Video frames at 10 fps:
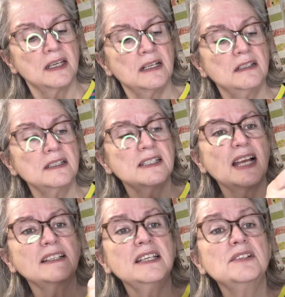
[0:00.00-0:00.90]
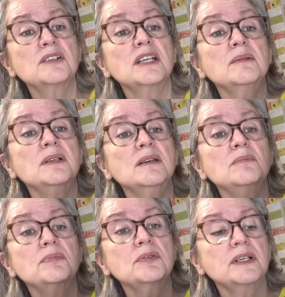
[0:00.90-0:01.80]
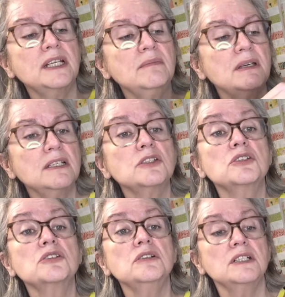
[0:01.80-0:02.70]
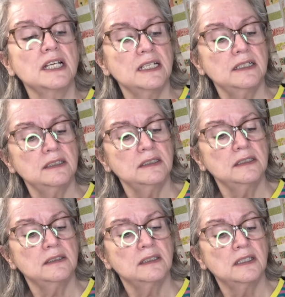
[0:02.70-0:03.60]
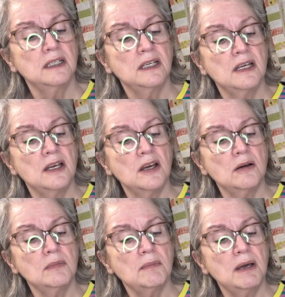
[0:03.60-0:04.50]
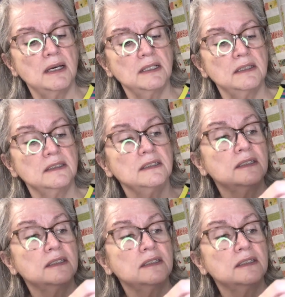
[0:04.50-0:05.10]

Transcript: Looks like these are coming up pretty much true to color on my monitor.